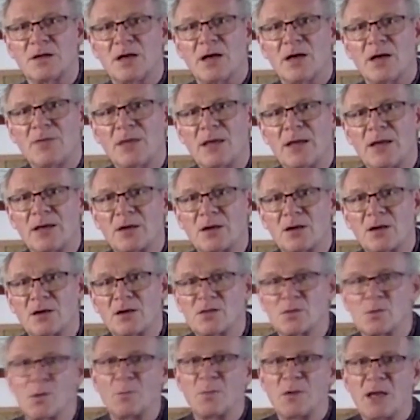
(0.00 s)
And that
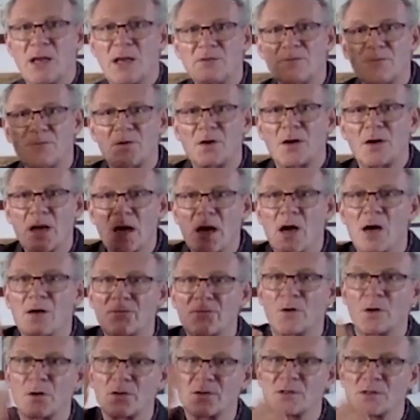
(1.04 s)
occurs when we have very high
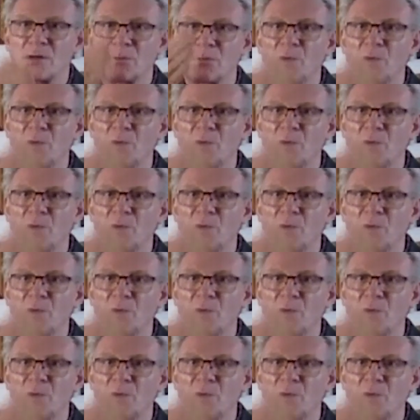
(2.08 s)
frequency